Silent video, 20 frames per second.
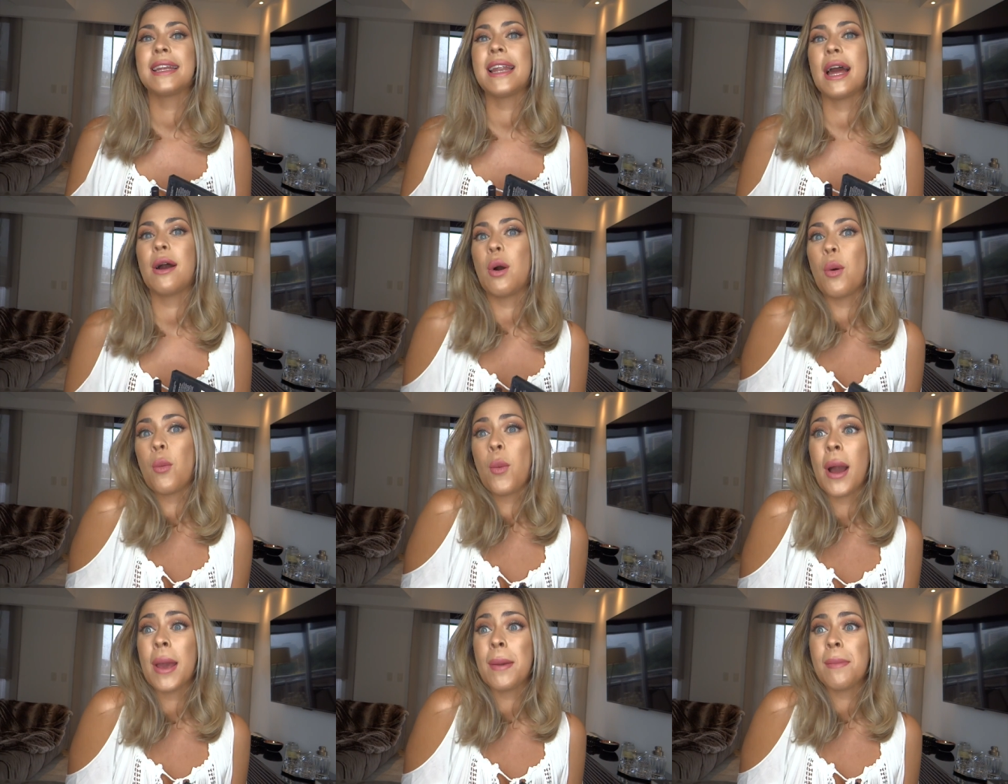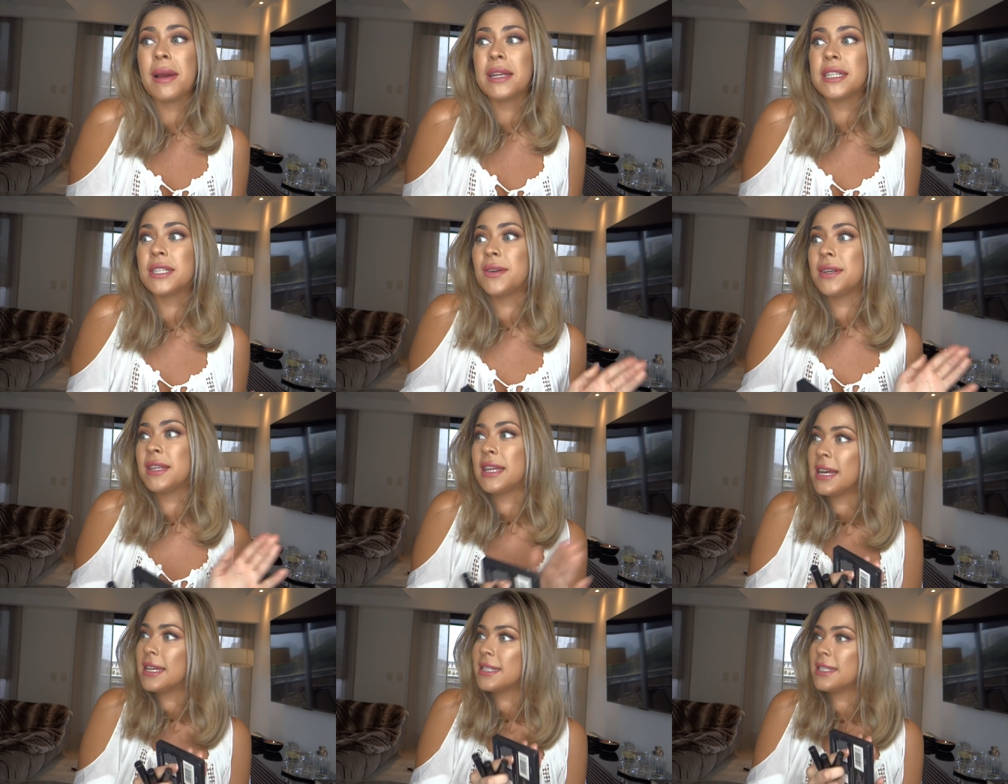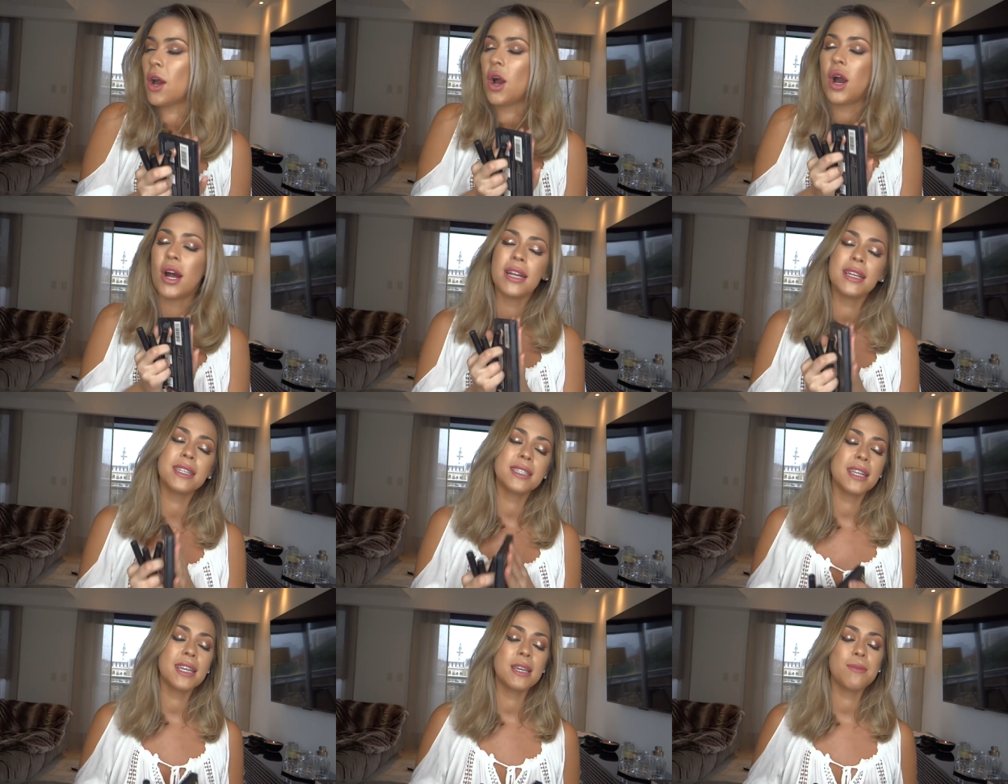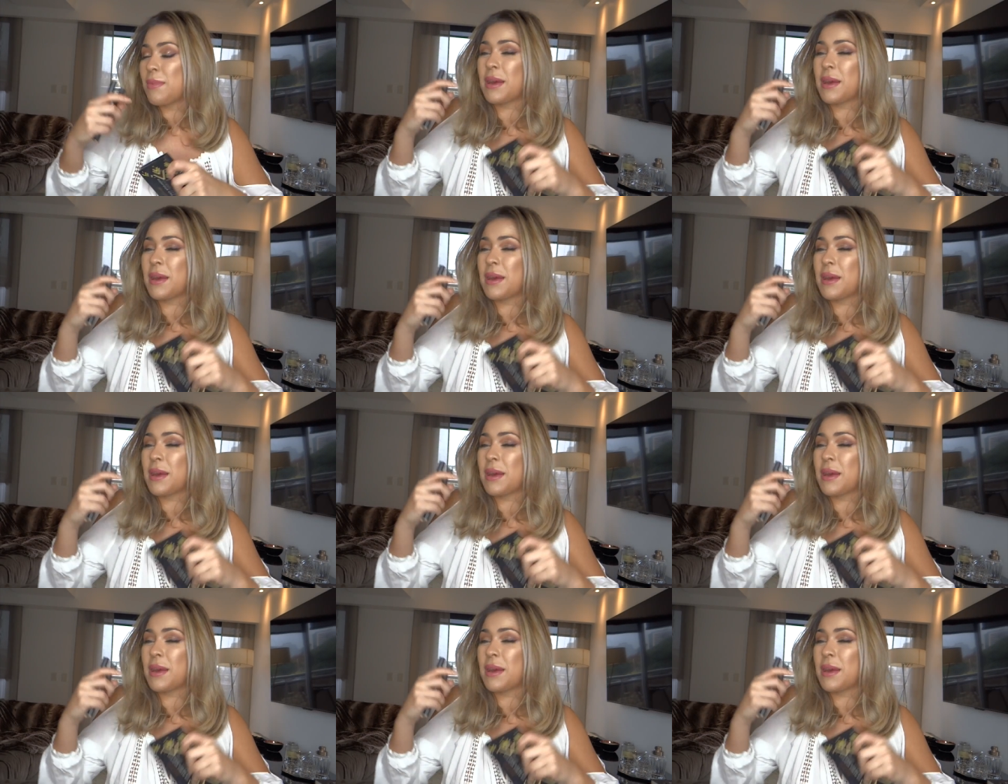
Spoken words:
Now, why am I doing this? Honestly,